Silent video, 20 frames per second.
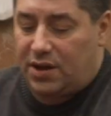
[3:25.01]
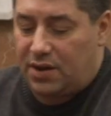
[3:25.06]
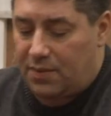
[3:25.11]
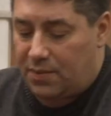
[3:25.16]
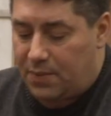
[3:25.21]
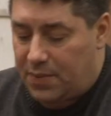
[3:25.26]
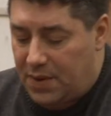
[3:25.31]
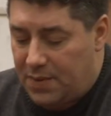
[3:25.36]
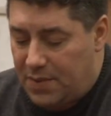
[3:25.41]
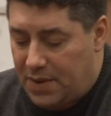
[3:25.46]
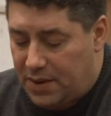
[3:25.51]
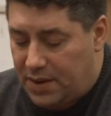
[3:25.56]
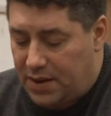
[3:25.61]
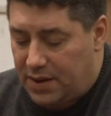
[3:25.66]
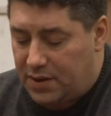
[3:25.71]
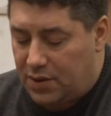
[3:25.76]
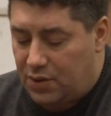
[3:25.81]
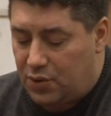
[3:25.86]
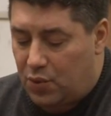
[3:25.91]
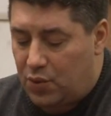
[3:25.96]
That's why you
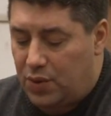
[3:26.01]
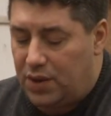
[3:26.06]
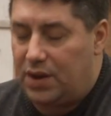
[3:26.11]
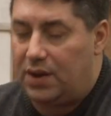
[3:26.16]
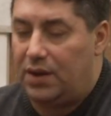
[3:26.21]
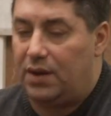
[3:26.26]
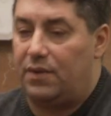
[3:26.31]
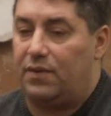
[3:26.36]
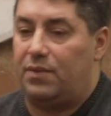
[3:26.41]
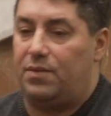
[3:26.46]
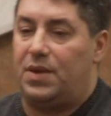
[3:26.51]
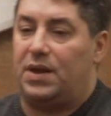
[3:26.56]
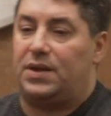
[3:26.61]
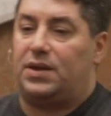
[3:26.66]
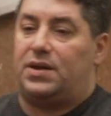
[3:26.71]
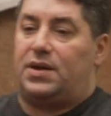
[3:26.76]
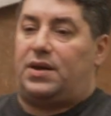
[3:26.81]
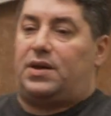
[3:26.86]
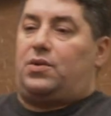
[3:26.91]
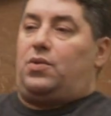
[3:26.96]
have to be aware of the
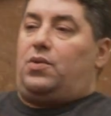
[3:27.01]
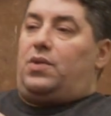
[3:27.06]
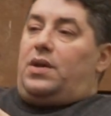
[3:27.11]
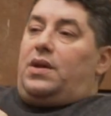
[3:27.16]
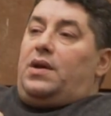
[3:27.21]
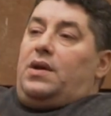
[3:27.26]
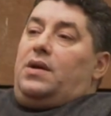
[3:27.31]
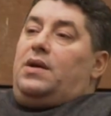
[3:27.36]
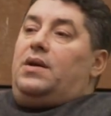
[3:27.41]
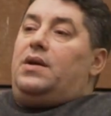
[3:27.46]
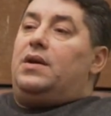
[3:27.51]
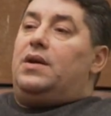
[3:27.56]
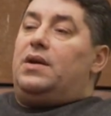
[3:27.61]
other methods.